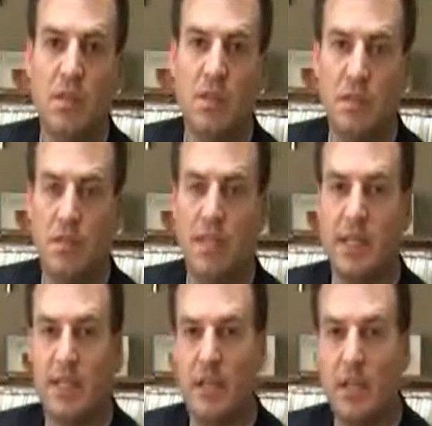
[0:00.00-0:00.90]
The
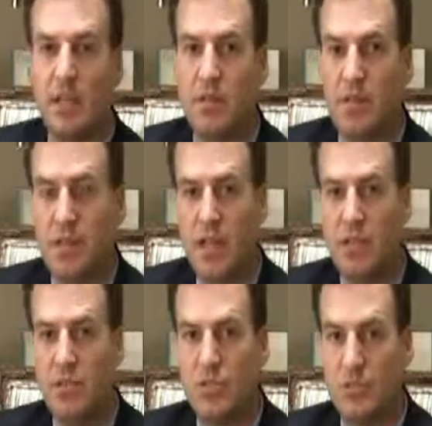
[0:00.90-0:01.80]
significant
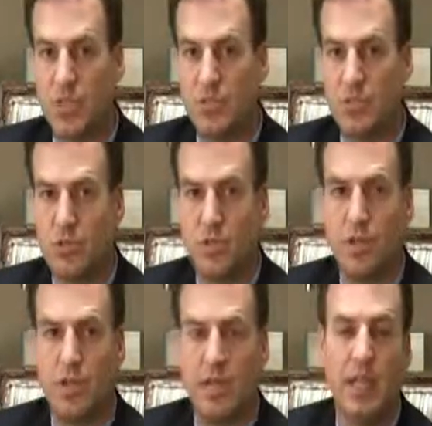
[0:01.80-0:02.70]
advantage of Mohs
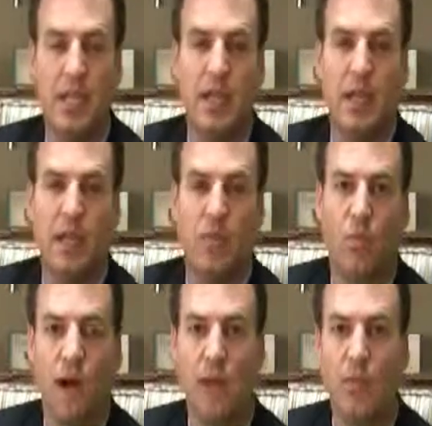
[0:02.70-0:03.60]
surgery, and
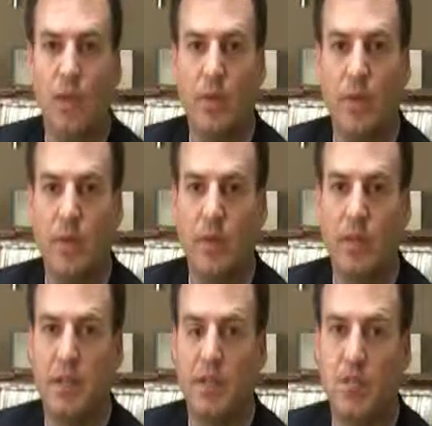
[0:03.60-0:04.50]
why we
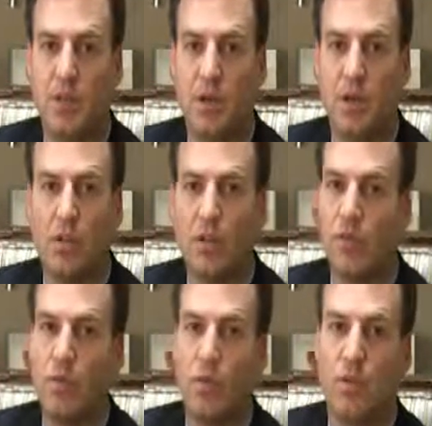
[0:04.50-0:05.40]
recommend it strongly
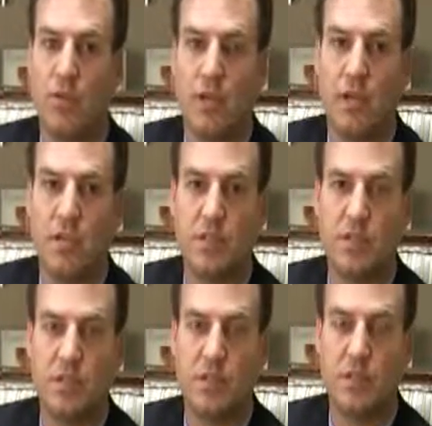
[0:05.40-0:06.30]
for those areas of
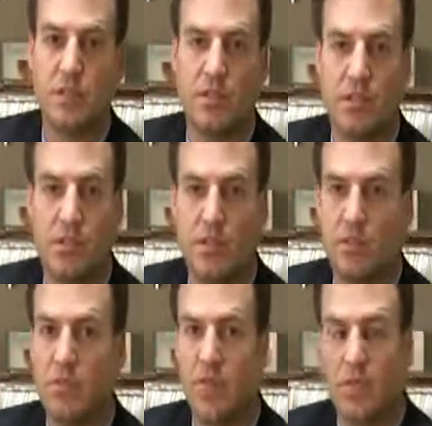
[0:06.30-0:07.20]
the face that are
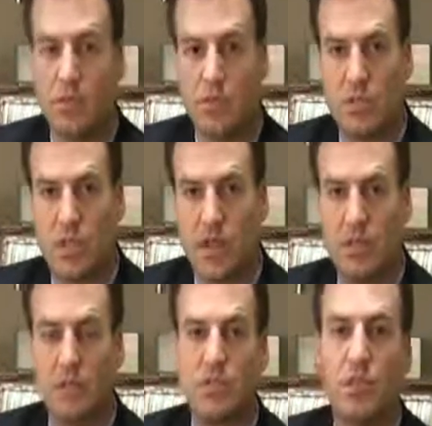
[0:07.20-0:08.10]
sensitive, like noses and
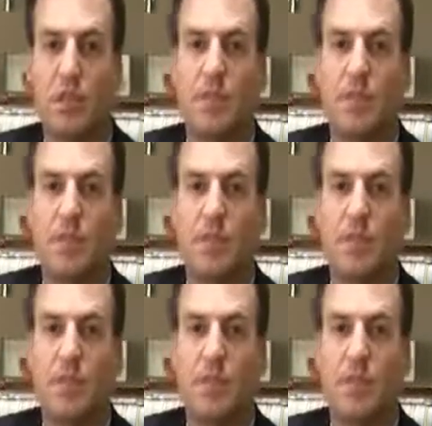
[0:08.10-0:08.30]
eyelids,